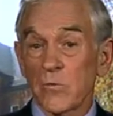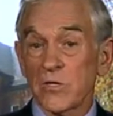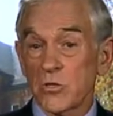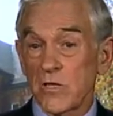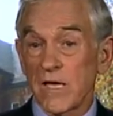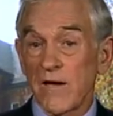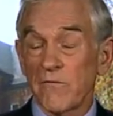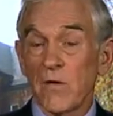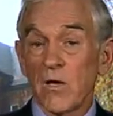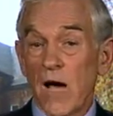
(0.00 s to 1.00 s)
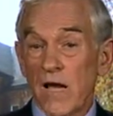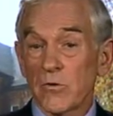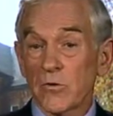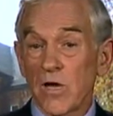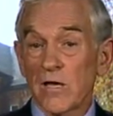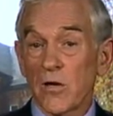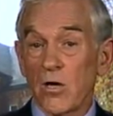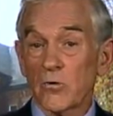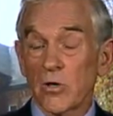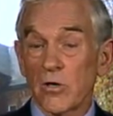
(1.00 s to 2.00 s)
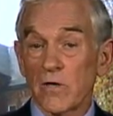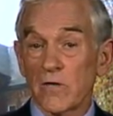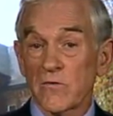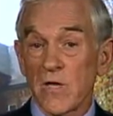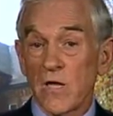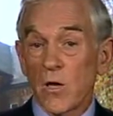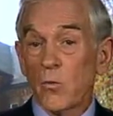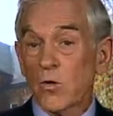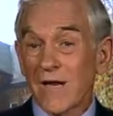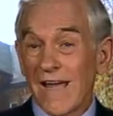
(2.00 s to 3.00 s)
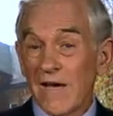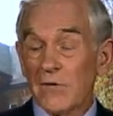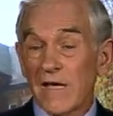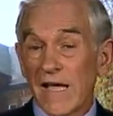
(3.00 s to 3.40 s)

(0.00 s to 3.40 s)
We should have other alternatives. We're allowed to